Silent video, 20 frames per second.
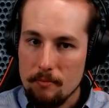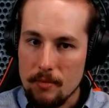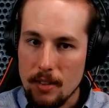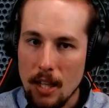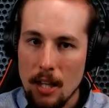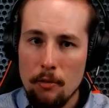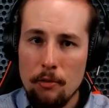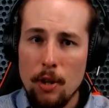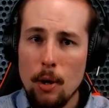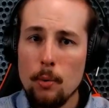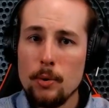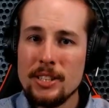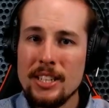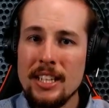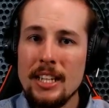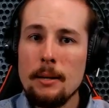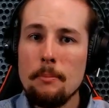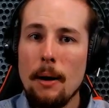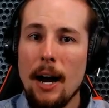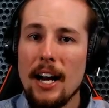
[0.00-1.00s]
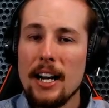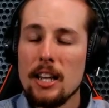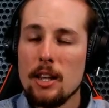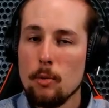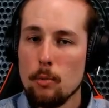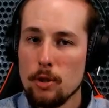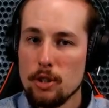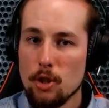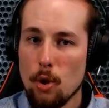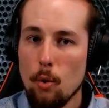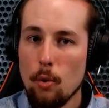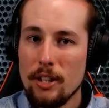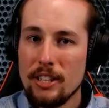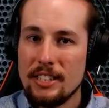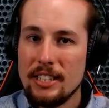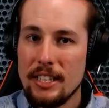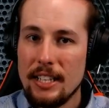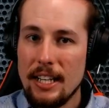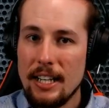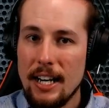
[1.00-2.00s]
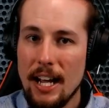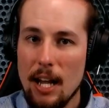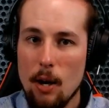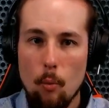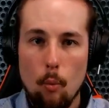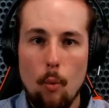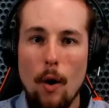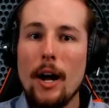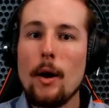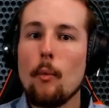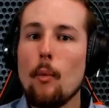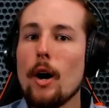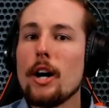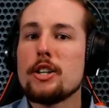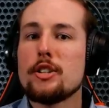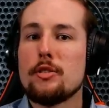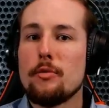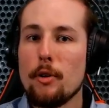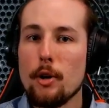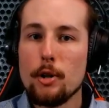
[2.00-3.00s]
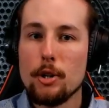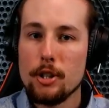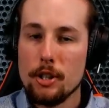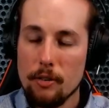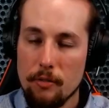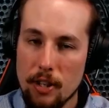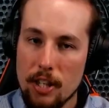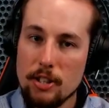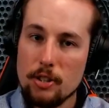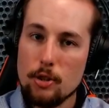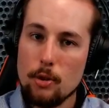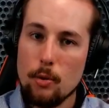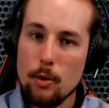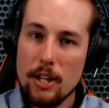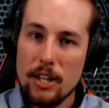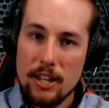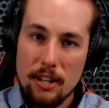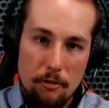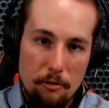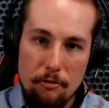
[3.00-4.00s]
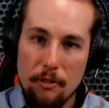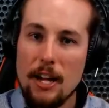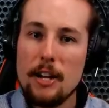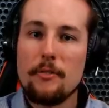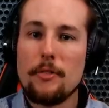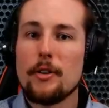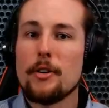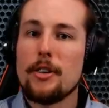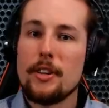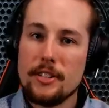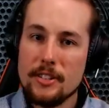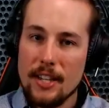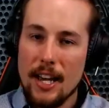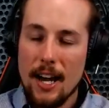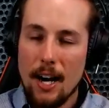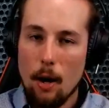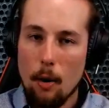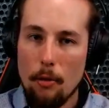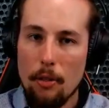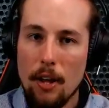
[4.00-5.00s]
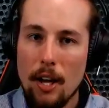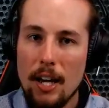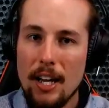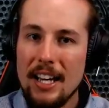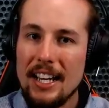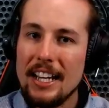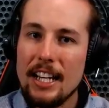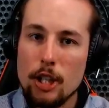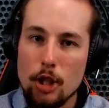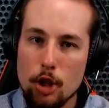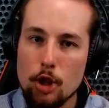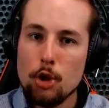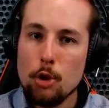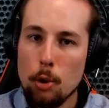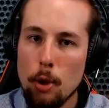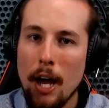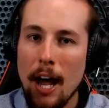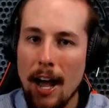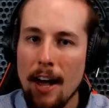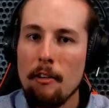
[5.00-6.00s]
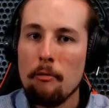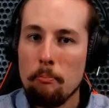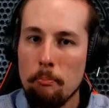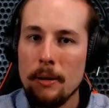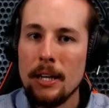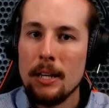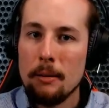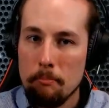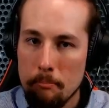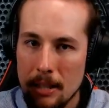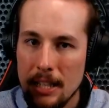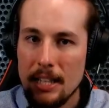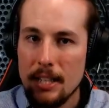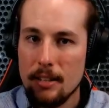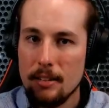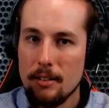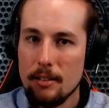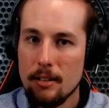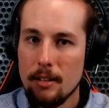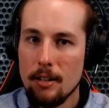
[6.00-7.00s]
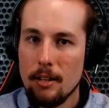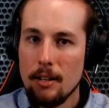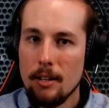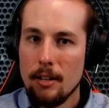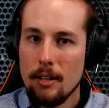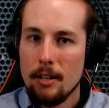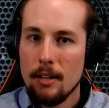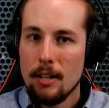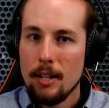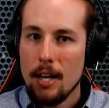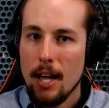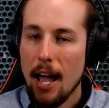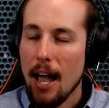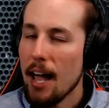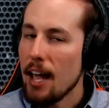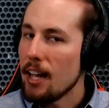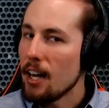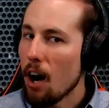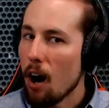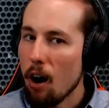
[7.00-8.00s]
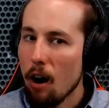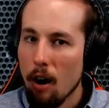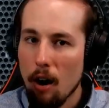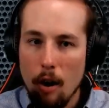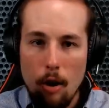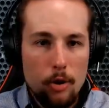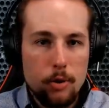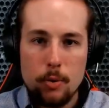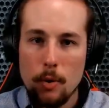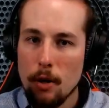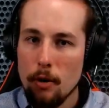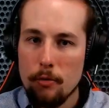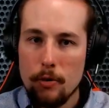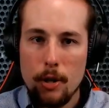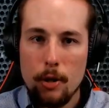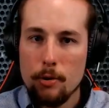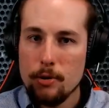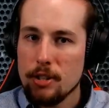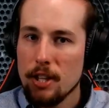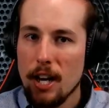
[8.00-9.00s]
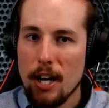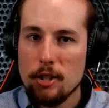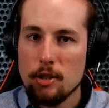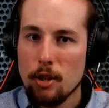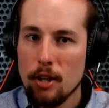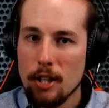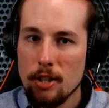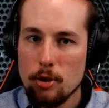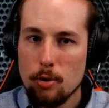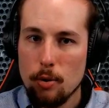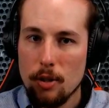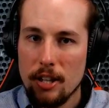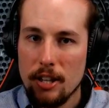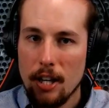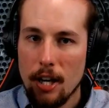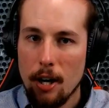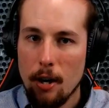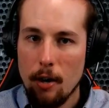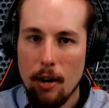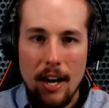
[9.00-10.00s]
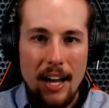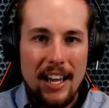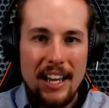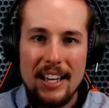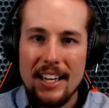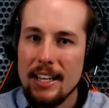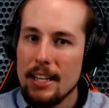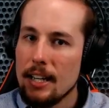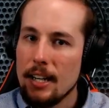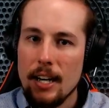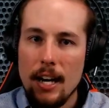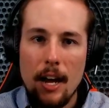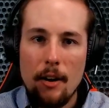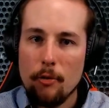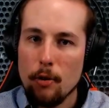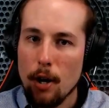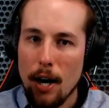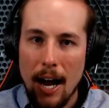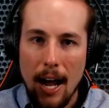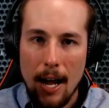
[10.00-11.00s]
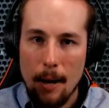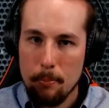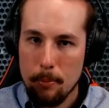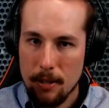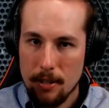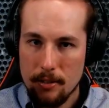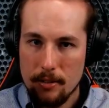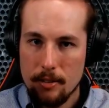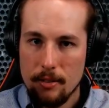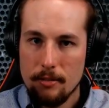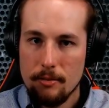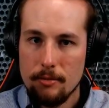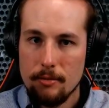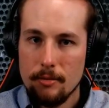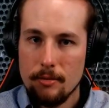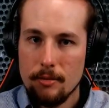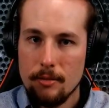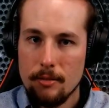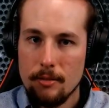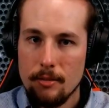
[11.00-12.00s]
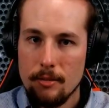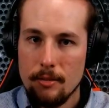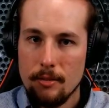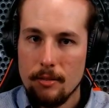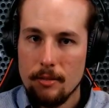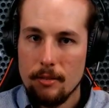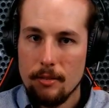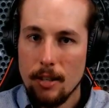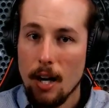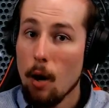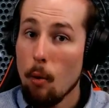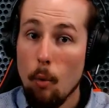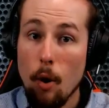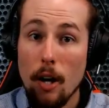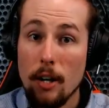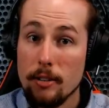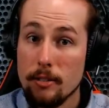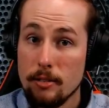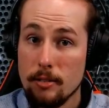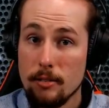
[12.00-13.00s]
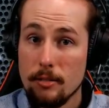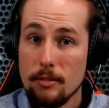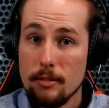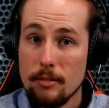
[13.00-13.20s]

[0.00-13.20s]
if there was anybody that was going to get a whitewashed version of history that favored the South, it should have been me. And all 12 years that I took history there, it never happened. Not once.